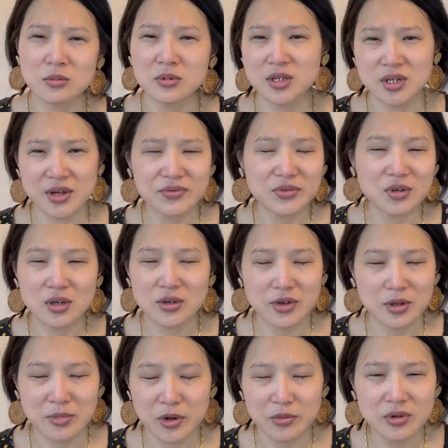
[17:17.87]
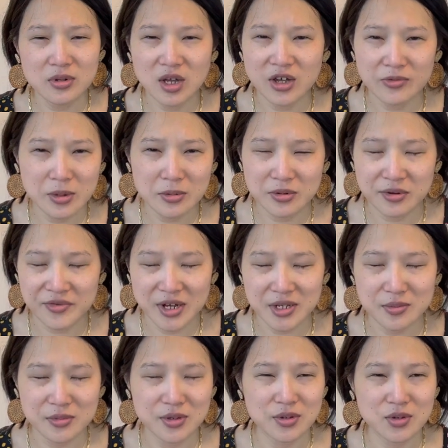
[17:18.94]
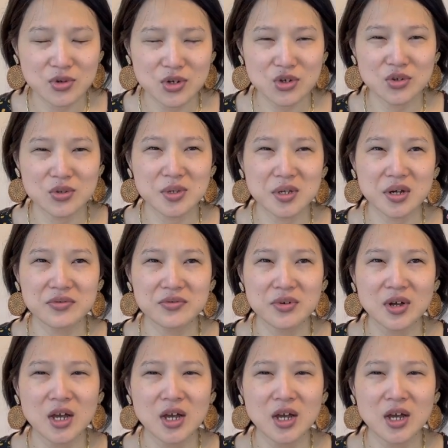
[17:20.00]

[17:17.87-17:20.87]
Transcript: but definitely in my real life, people have asked me these questions of,